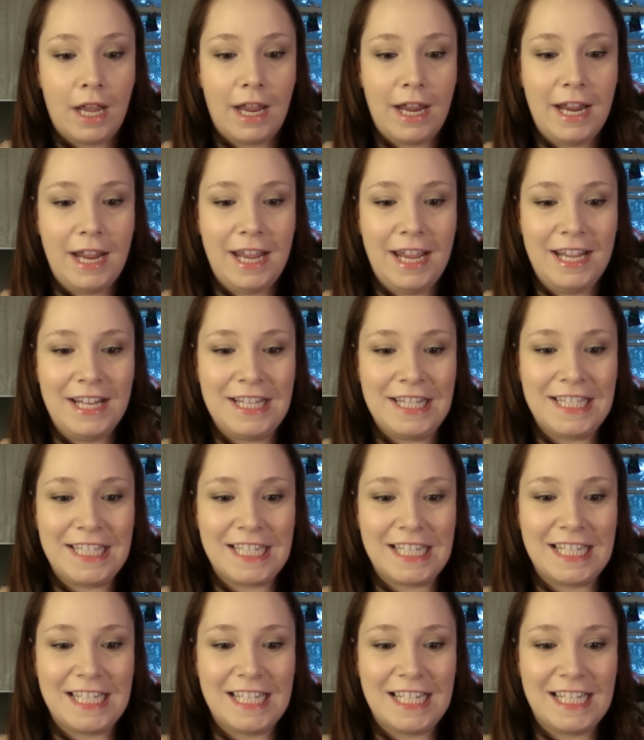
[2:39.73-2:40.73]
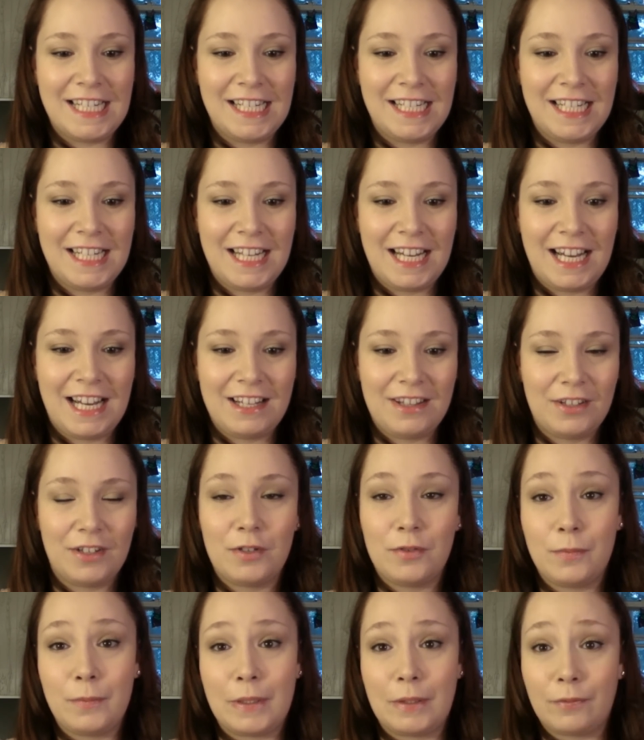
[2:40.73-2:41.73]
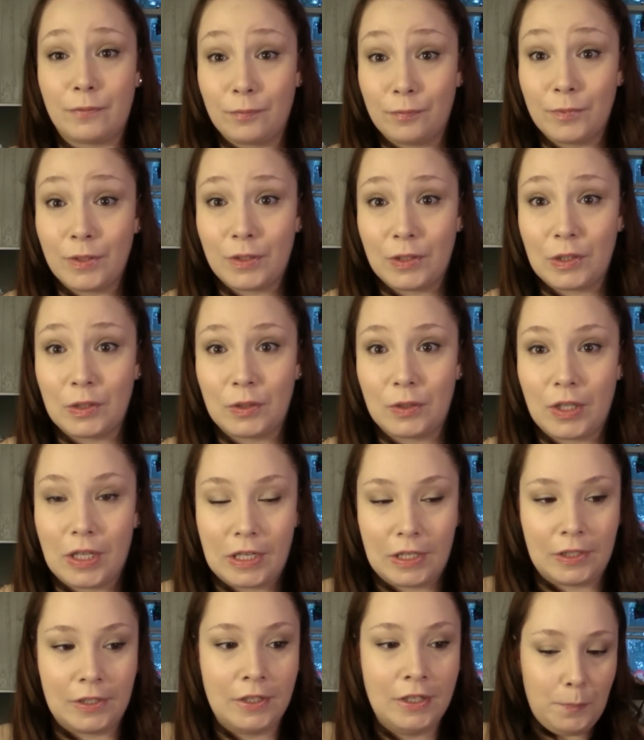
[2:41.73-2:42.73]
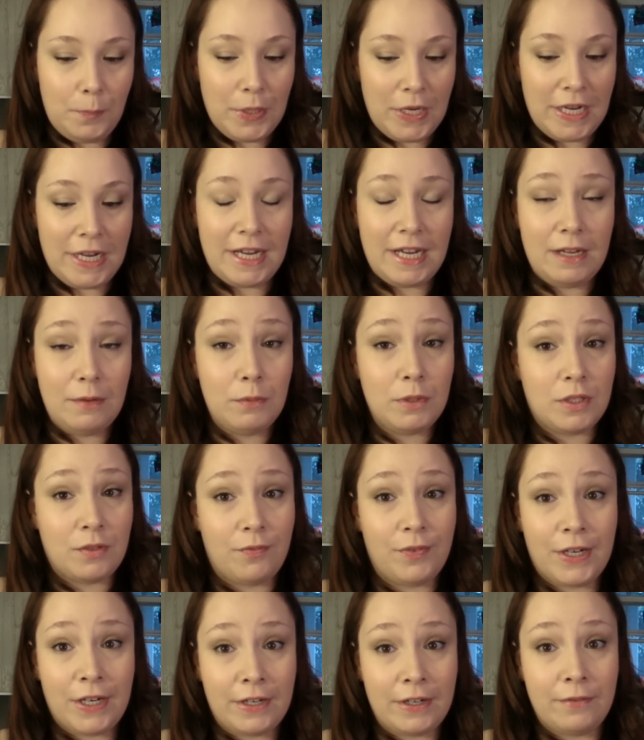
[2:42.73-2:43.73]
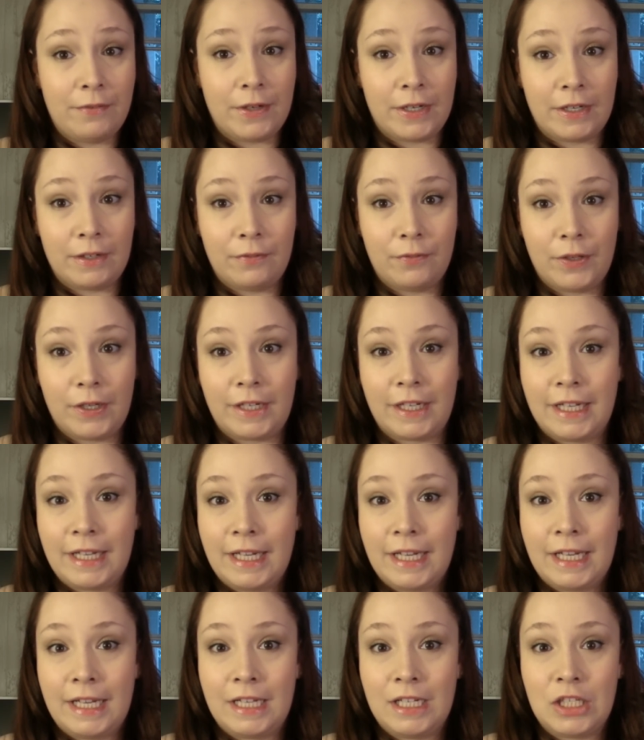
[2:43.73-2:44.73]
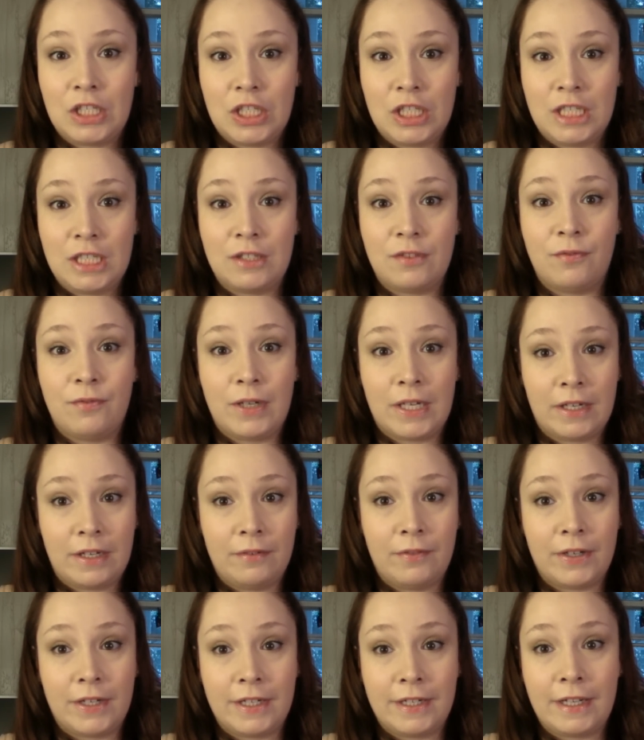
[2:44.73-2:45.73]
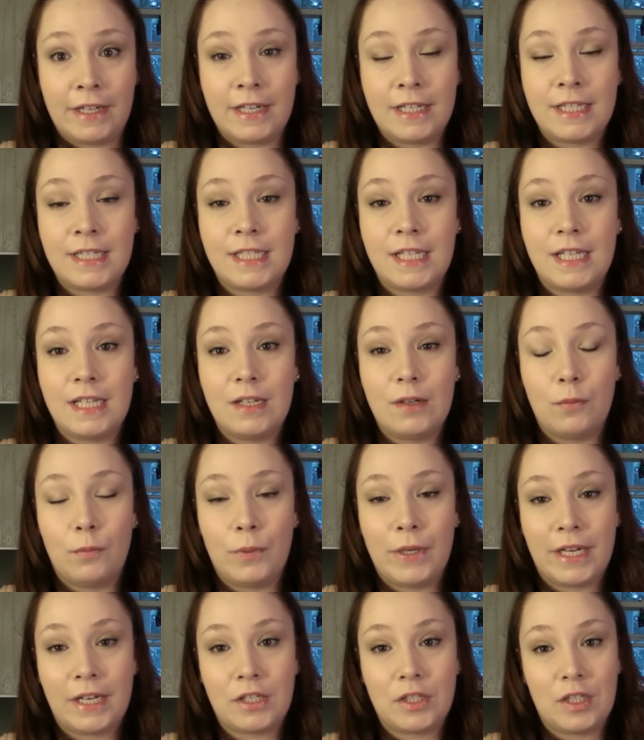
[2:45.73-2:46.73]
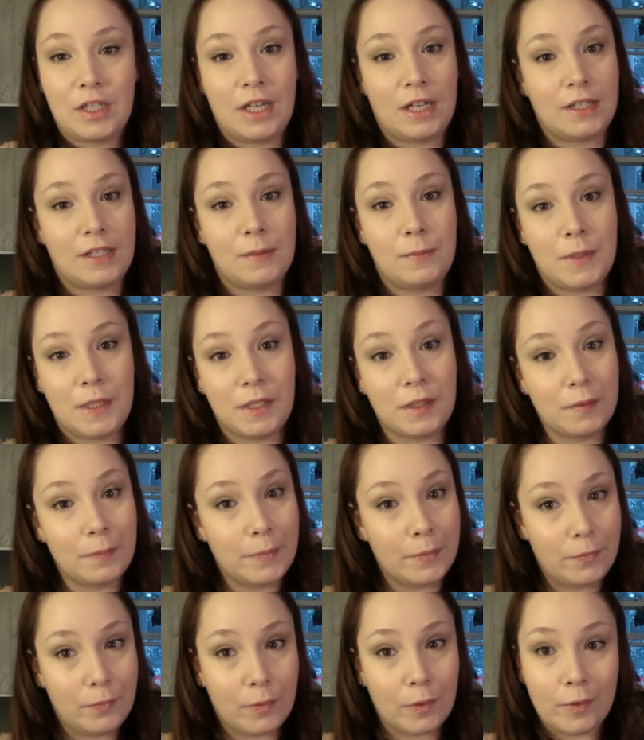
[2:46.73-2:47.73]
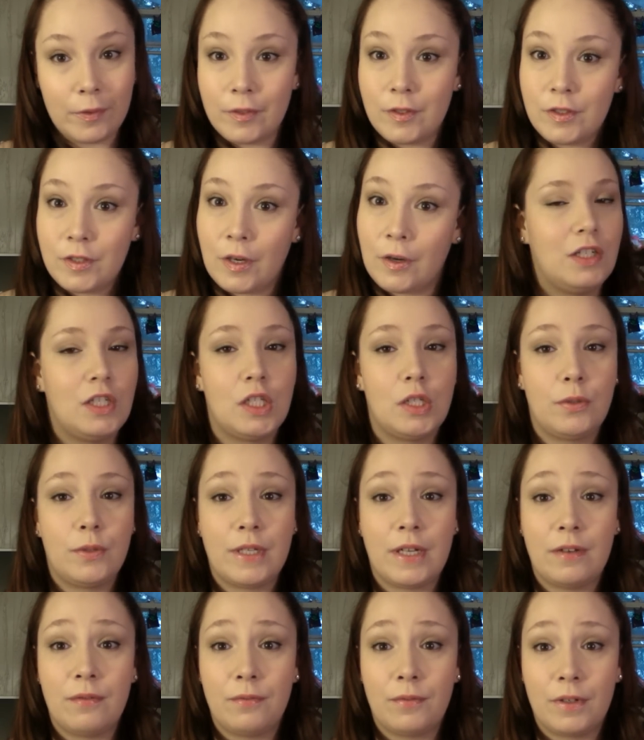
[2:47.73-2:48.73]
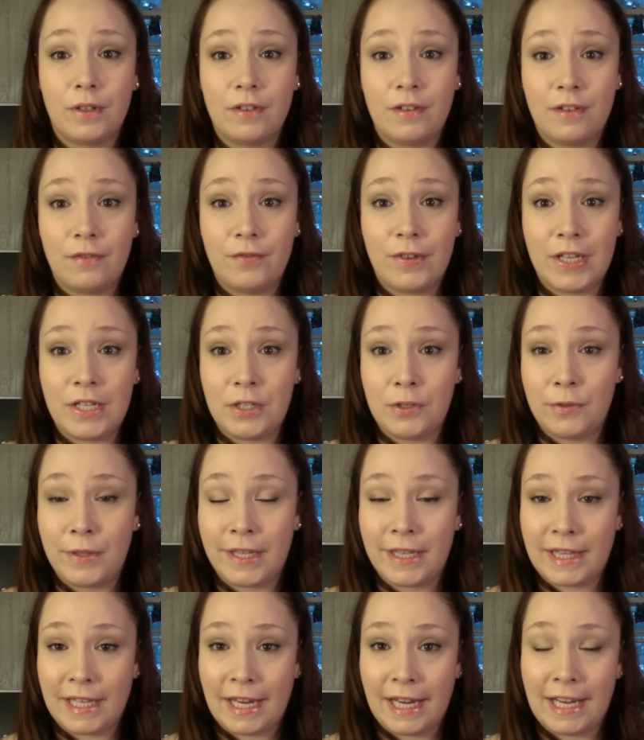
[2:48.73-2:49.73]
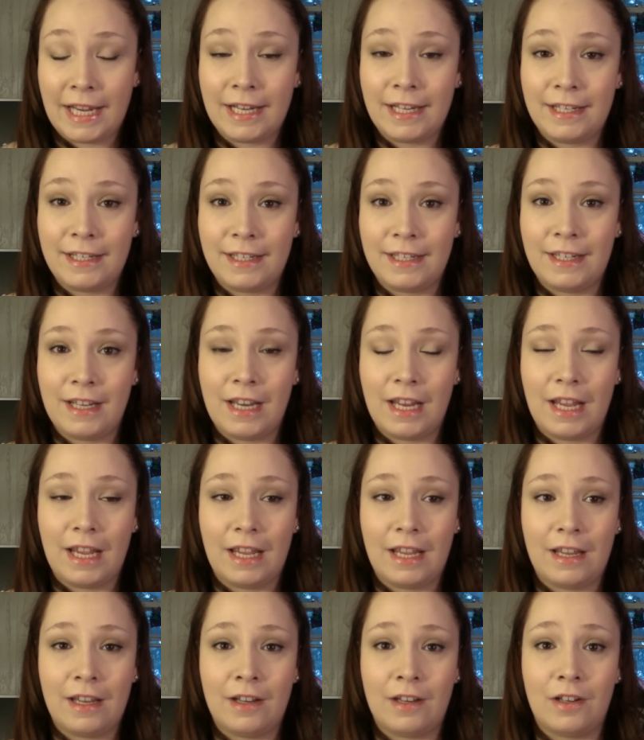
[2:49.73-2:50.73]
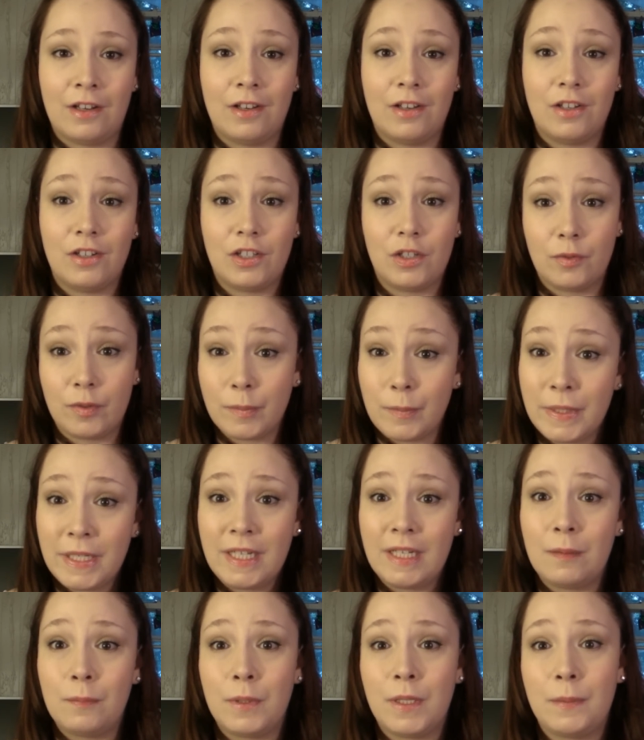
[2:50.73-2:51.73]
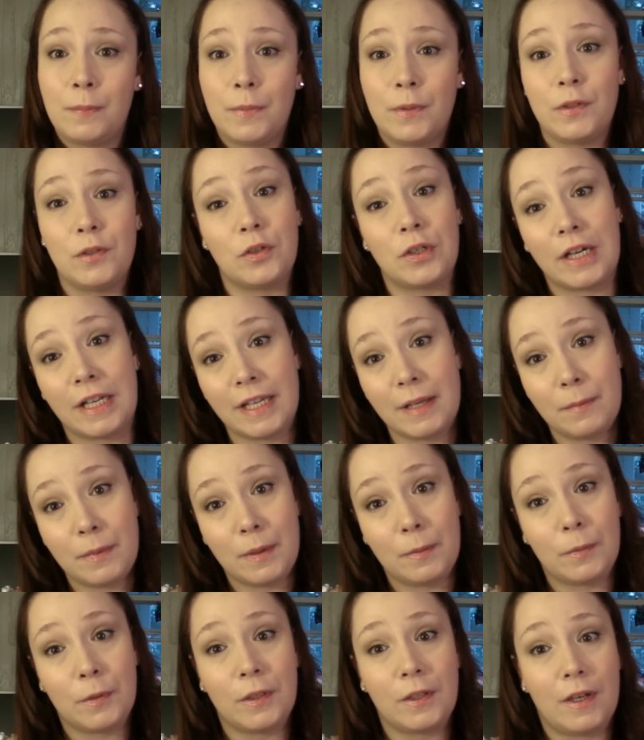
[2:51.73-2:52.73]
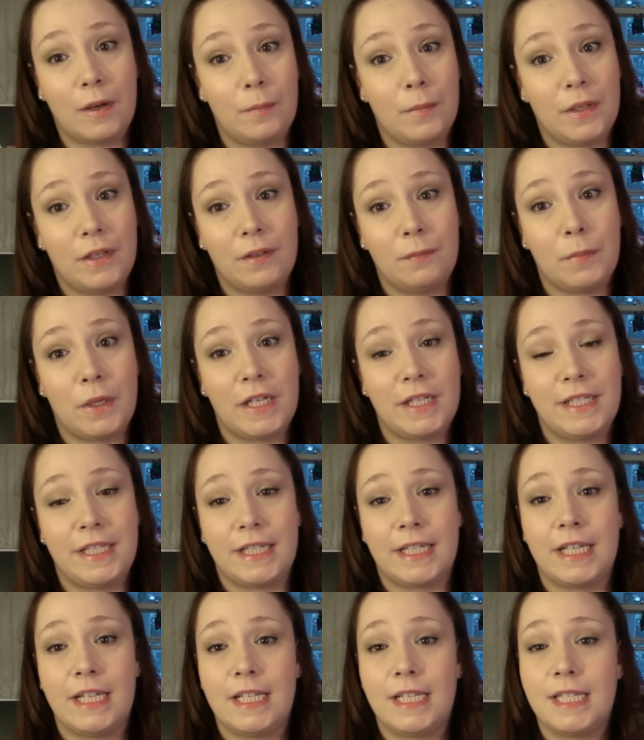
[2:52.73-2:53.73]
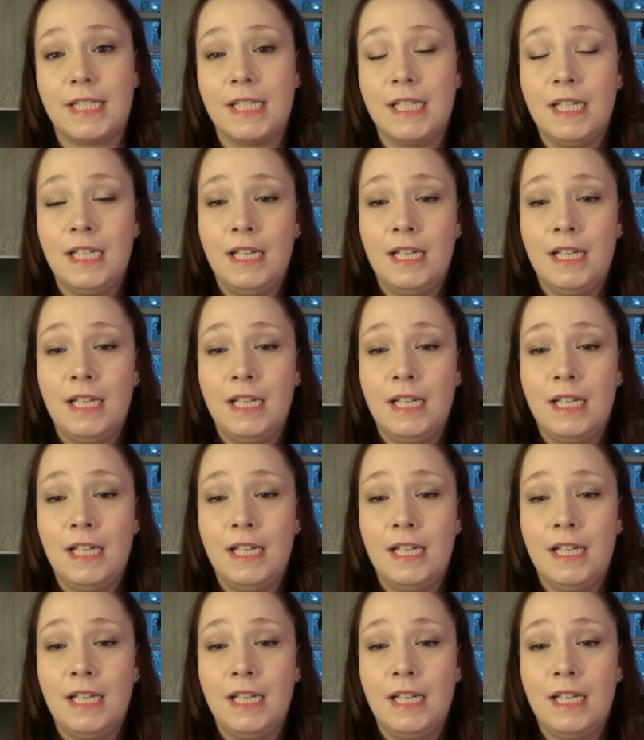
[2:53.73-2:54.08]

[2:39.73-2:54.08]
And I thought it would be a little odd. But it was very, very funny, and she is very, very nice. We actually got to meet her before the show. She was out in front of the venue that they had it in, and she was meeting people and trying to get people to come and buy tickets.